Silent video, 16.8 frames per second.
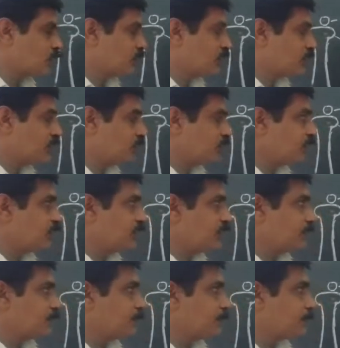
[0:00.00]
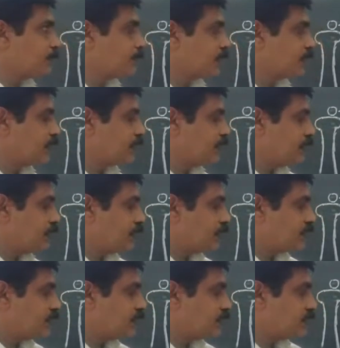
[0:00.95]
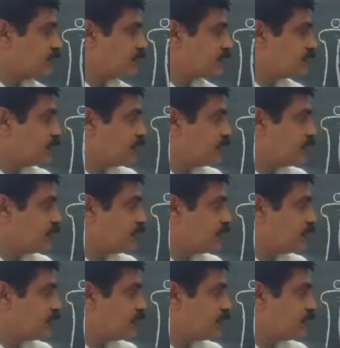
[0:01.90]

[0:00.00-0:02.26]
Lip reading: Now then, this